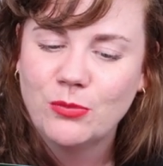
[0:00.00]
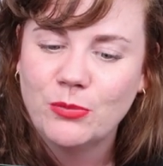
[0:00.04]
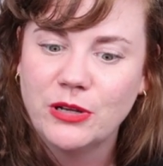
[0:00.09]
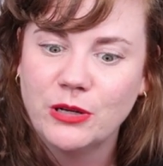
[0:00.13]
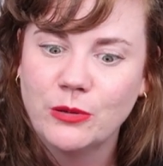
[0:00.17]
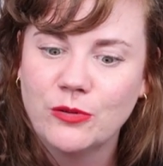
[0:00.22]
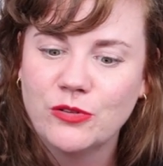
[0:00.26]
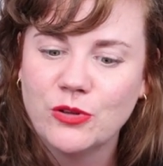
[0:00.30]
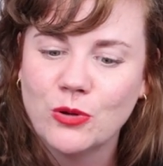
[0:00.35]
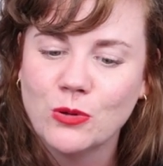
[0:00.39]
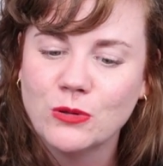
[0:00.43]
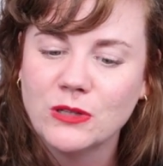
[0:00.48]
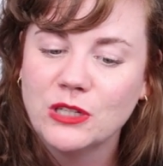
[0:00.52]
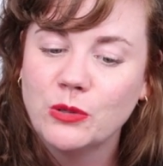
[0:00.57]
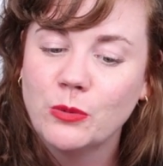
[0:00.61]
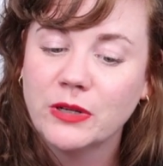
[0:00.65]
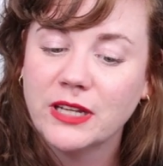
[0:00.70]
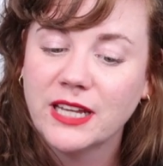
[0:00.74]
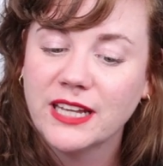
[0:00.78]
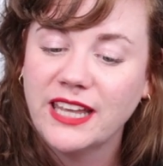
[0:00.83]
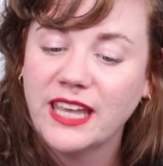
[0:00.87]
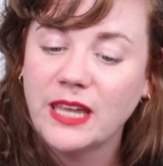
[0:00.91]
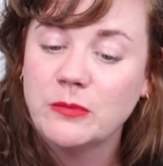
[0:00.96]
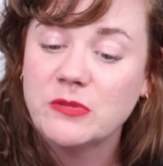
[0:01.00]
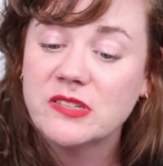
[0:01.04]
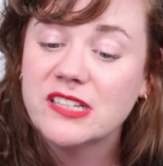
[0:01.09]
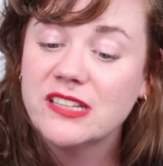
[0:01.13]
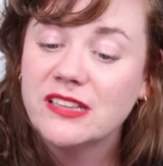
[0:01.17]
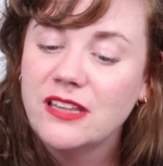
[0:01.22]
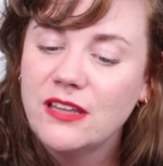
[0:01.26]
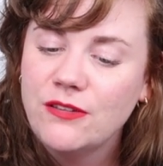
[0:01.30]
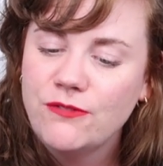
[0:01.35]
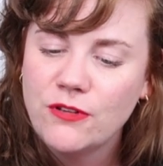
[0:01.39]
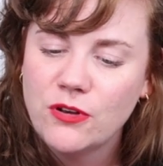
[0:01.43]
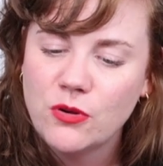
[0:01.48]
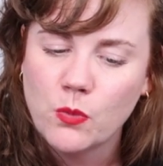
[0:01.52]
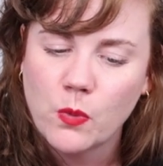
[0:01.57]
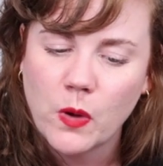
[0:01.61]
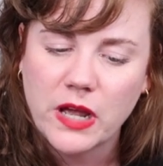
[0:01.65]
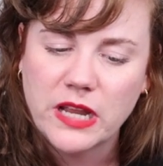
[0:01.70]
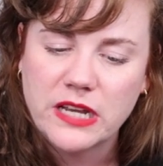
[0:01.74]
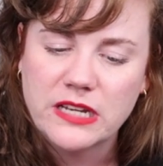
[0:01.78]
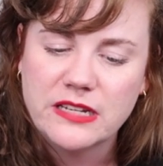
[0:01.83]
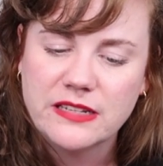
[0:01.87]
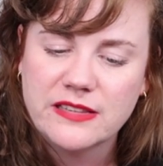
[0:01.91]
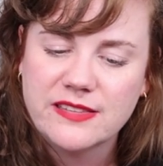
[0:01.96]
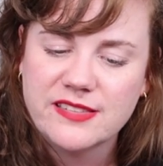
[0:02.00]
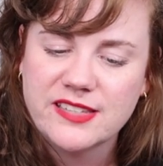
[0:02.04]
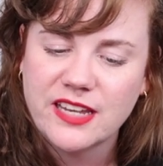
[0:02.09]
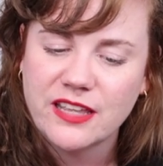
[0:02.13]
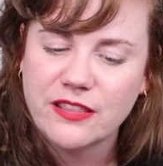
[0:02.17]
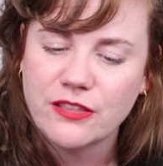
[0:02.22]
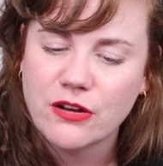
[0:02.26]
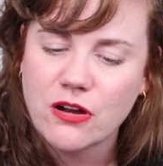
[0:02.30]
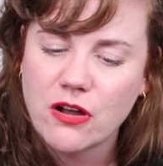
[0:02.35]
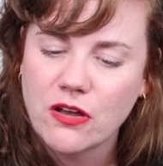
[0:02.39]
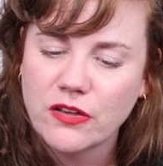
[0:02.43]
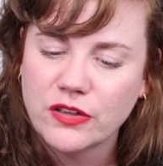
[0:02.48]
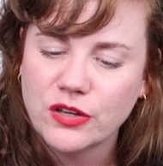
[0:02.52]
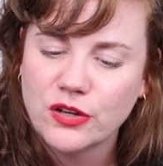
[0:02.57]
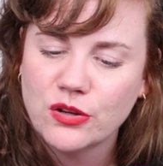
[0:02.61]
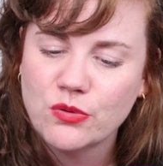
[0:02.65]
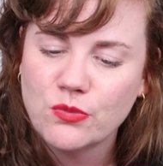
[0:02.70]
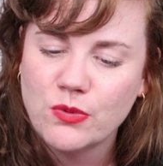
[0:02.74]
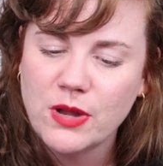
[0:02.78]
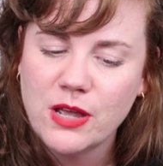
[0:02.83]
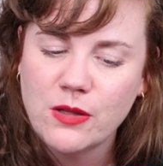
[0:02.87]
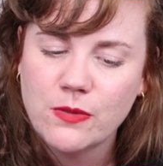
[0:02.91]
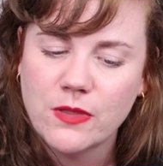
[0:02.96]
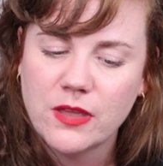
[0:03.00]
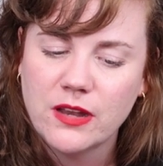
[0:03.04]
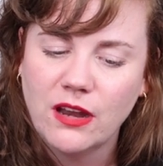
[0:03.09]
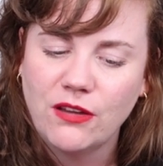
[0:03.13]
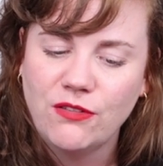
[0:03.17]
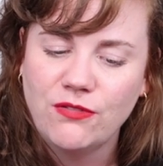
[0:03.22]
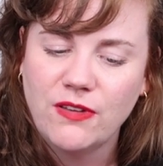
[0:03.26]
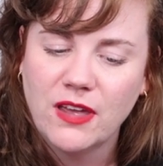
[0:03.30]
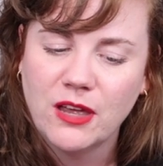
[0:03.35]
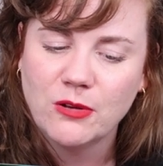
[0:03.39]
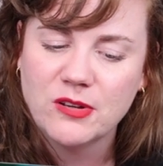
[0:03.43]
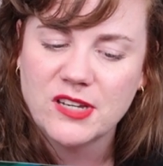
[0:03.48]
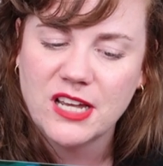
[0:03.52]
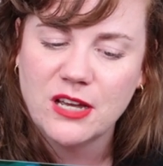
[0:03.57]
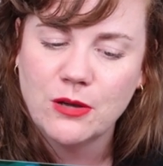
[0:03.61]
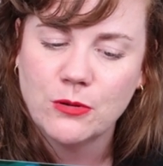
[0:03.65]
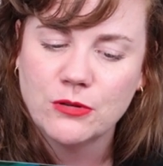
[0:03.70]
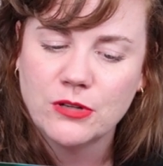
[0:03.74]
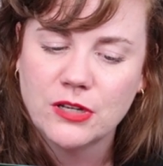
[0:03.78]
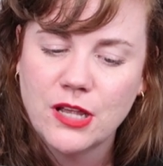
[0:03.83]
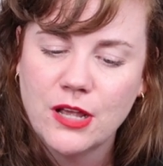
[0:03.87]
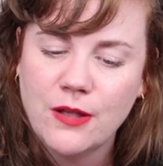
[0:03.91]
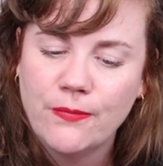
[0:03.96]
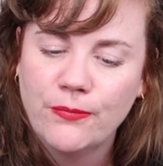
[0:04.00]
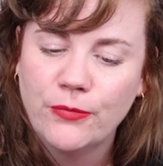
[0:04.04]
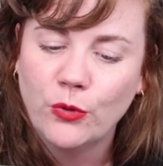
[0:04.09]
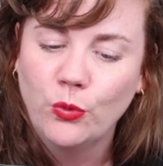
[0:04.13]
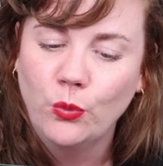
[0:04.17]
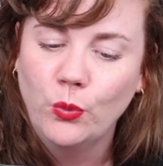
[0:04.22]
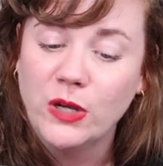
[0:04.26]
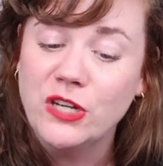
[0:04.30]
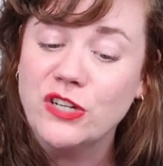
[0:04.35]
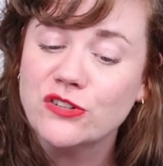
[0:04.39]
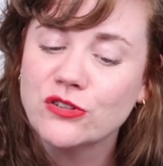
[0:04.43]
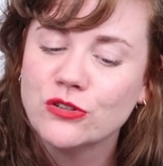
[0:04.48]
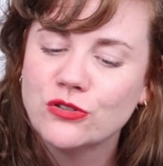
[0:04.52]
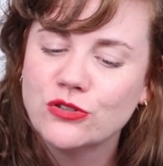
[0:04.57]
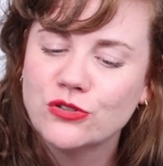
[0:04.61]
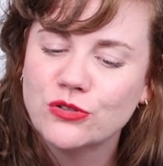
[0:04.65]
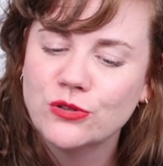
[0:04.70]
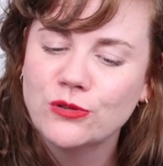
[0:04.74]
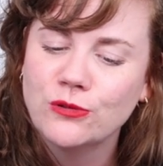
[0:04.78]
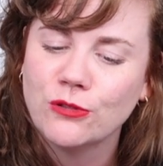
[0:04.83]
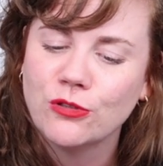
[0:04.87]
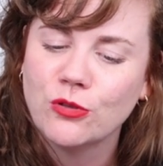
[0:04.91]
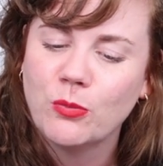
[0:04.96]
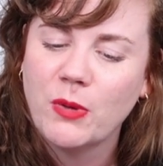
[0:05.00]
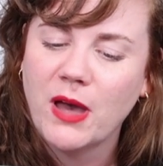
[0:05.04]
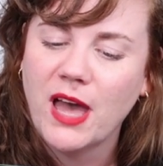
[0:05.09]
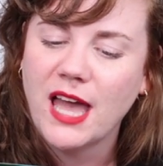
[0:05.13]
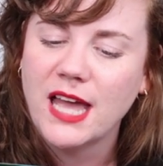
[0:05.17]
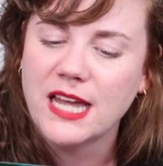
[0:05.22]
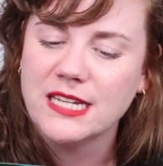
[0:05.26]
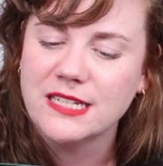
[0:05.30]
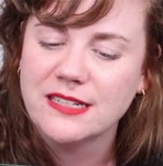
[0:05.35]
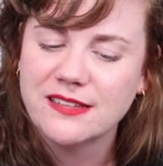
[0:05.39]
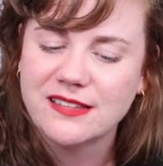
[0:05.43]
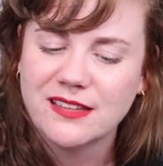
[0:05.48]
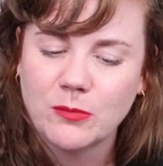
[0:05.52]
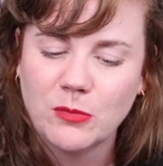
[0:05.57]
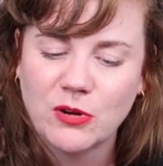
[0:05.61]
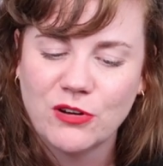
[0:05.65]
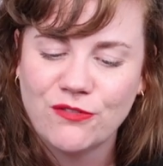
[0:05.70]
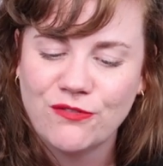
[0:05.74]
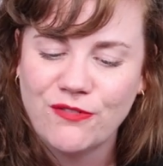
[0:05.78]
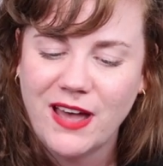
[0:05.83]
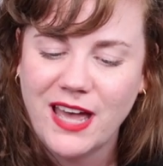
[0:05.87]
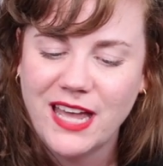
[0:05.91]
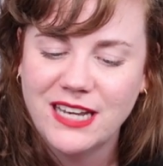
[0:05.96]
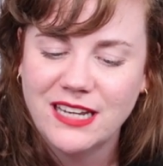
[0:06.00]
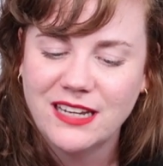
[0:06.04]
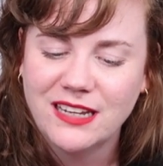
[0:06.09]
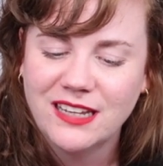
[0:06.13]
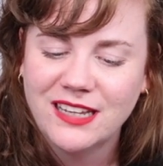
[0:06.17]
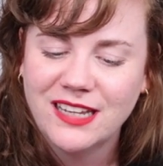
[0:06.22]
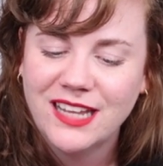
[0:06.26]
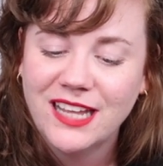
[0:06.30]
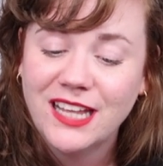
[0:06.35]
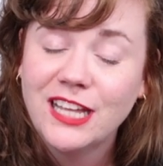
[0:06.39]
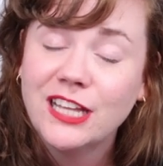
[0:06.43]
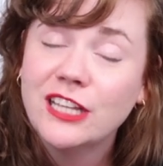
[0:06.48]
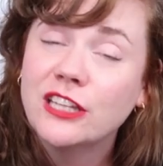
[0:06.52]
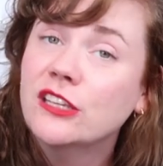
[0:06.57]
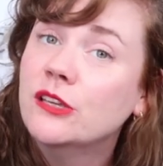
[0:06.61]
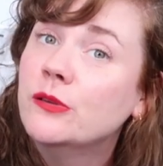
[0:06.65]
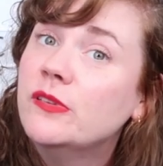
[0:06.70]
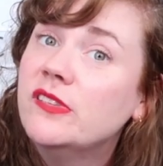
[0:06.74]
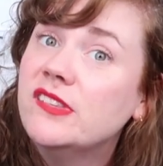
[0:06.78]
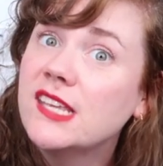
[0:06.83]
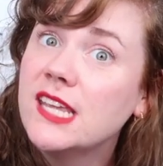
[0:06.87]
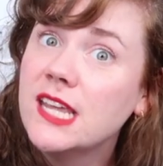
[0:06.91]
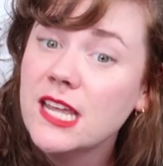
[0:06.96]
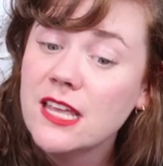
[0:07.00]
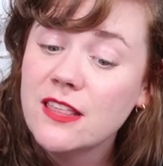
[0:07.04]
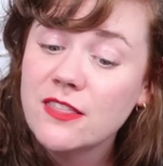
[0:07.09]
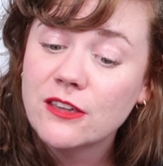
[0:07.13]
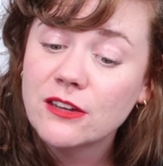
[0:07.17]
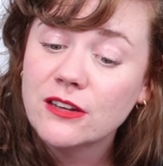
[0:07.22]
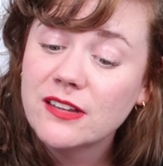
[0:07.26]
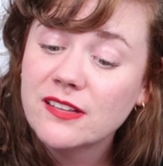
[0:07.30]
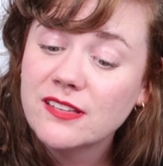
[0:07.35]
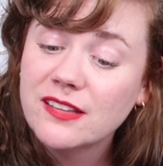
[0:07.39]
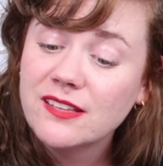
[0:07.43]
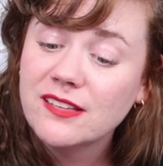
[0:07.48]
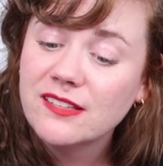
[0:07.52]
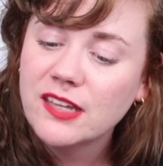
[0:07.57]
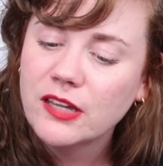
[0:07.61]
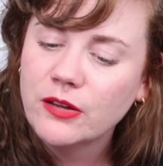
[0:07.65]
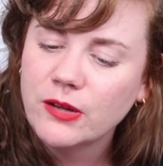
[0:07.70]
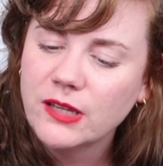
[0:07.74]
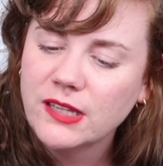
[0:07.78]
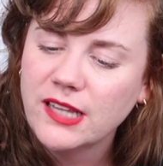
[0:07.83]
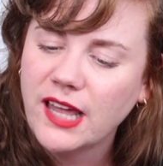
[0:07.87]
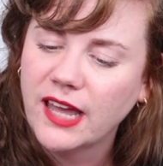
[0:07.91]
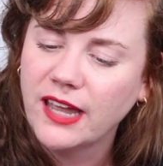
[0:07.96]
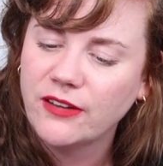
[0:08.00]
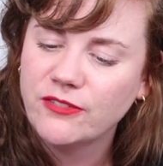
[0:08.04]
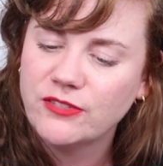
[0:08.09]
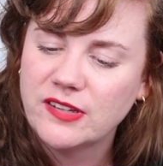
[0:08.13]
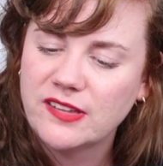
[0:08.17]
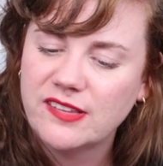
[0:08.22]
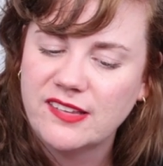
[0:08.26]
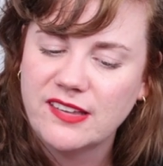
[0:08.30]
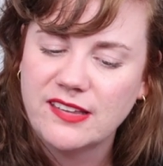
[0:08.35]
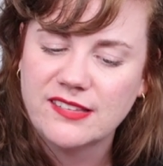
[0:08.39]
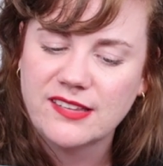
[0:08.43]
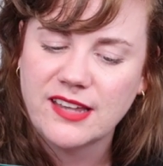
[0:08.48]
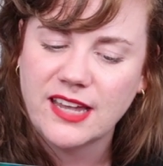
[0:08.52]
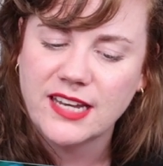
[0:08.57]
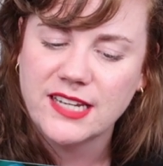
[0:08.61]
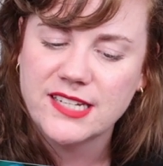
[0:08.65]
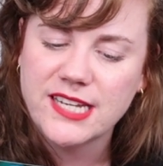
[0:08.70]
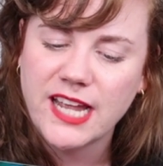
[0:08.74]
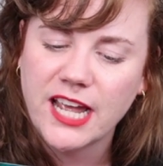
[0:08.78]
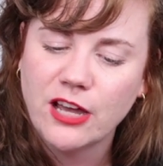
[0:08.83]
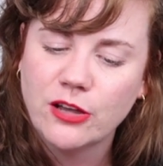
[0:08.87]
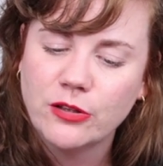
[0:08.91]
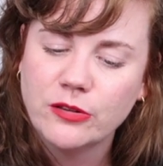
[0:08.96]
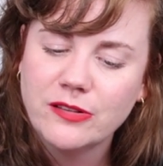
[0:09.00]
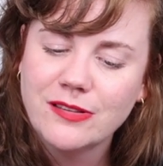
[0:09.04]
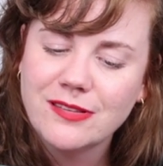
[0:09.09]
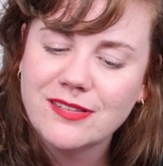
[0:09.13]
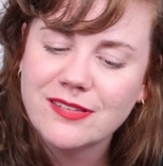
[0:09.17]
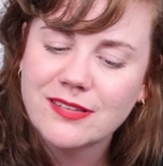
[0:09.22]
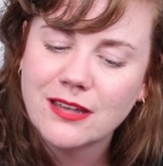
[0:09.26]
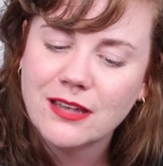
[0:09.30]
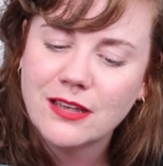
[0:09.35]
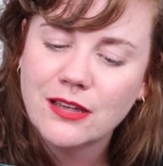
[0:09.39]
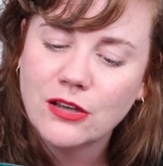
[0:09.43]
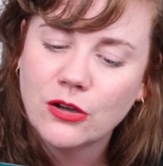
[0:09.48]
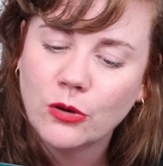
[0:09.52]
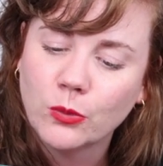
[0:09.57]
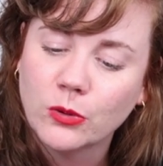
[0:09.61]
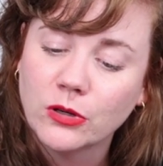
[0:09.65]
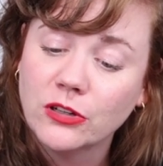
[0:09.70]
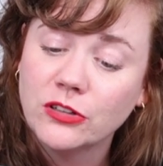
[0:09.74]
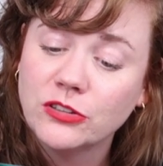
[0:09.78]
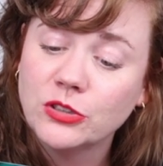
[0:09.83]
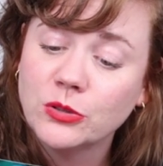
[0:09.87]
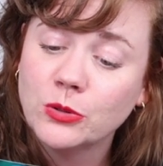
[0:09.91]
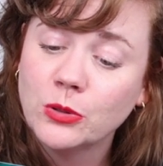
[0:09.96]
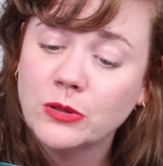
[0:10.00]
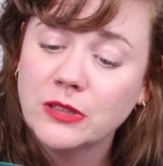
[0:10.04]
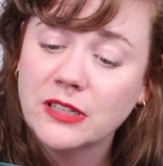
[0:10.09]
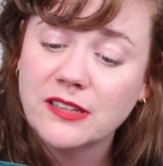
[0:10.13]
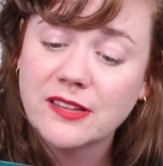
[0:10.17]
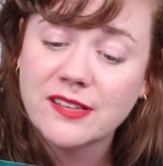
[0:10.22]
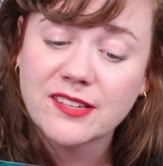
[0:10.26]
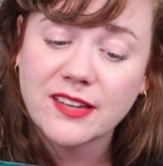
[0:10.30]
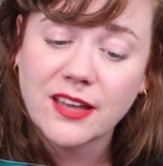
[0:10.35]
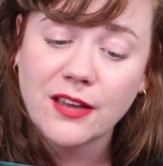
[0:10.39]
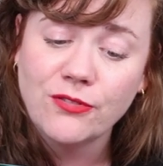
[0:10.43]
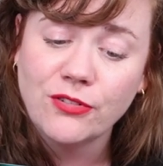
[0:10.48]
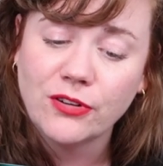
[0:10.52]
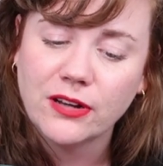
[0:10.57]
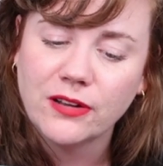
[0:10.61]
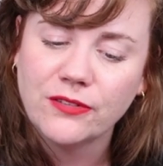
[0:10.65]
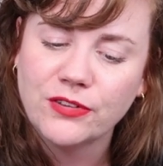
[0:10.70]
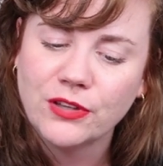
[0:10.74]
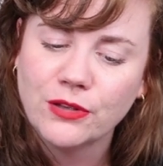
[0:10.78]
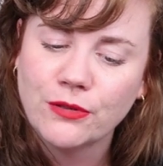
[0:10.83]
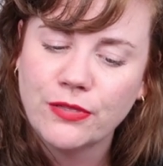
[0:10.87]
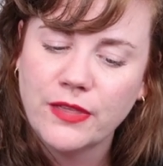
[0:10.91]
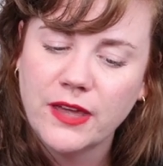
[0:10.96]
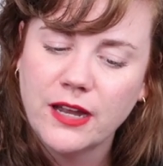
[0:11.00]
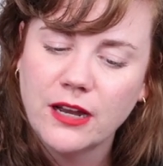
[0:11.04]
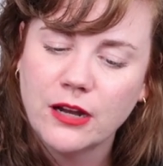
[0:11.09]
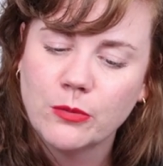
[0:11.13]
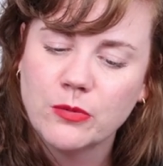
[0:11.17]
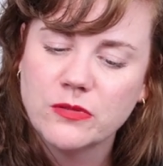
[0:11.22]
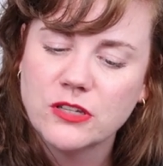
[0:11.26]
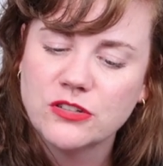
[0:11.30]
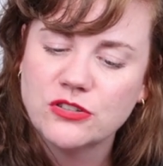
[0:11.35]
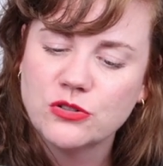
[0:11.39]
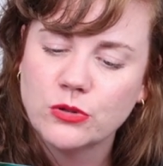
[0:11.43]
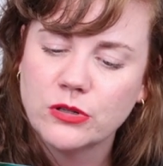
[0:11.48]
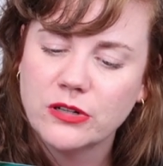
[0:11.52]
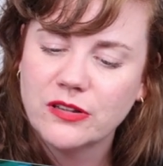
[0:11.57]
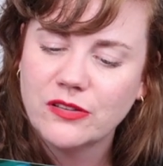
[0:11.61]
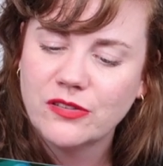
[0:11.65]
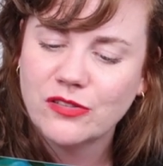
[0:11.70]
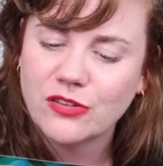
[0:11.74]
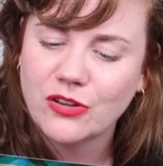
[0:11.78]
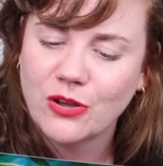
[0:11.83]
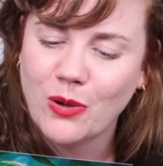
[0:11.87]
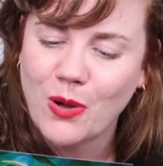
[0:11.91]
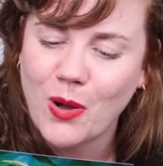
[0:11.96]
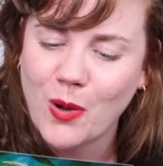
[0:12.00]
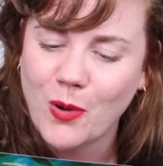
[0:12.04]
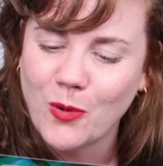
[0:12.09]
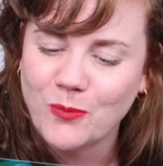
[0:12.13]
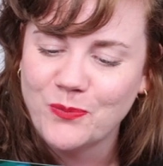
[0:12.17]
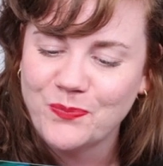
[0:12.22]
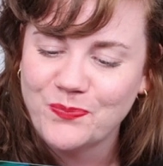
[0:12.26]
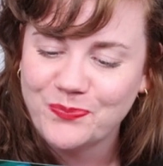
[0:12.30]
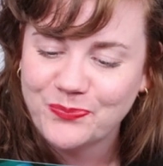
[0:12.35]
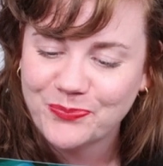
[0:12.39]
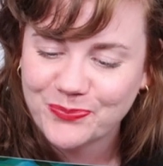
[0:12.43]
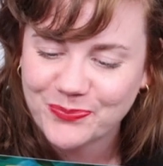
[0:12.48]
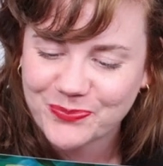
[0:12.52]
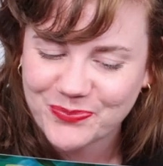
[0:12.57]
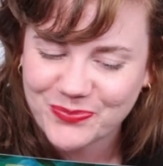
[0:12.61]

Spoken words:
But it was only when I came to live in one and stay there all year round that I found out the winter truth behind summer fun. You see, there is a secret life to seaside towns, a world you only discover if you're there when the tourists go home